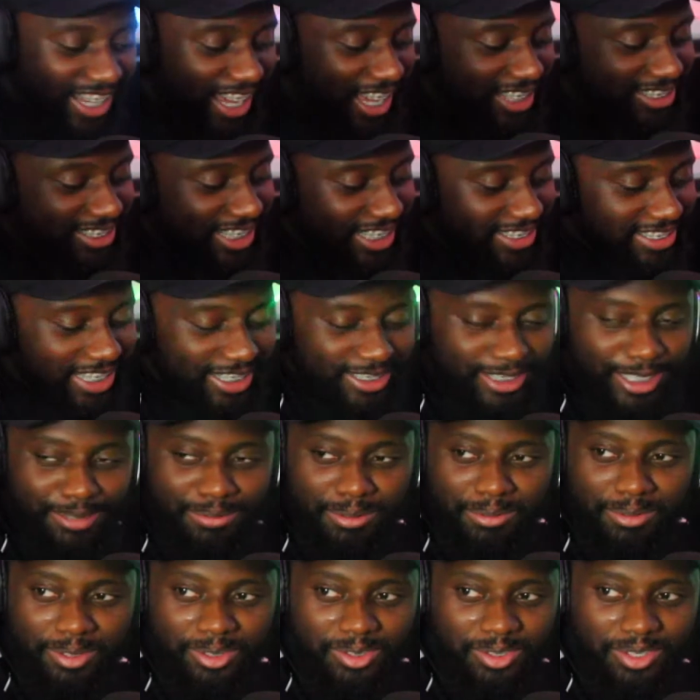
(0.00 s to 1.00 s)
times out of 10
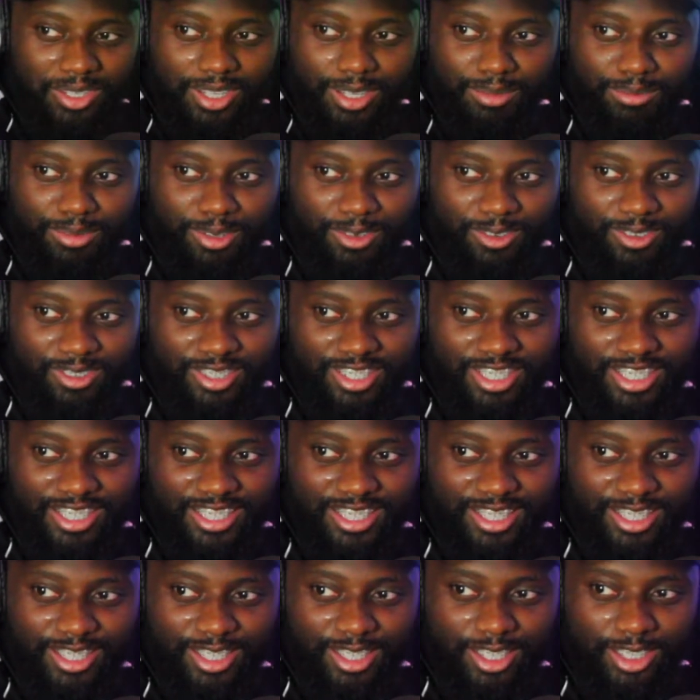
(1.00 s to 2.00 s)
people are doing it, bro.
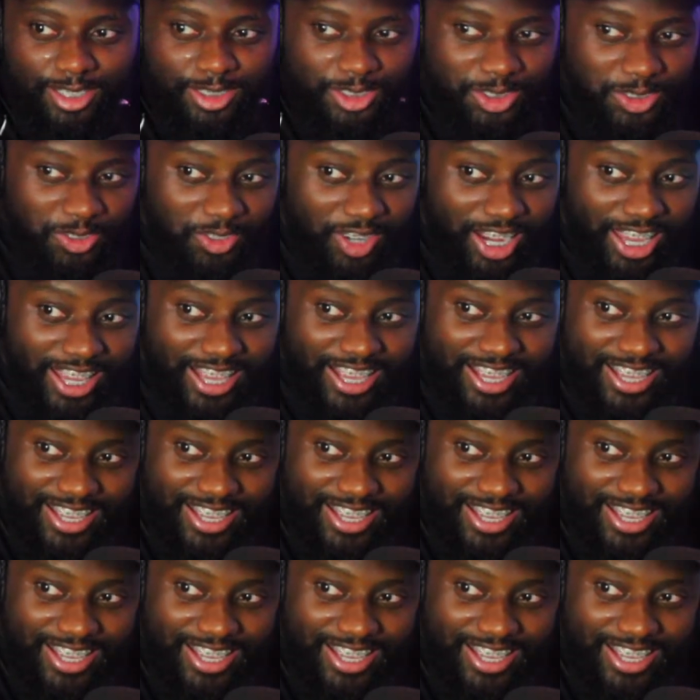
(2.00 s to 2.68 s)
Drake.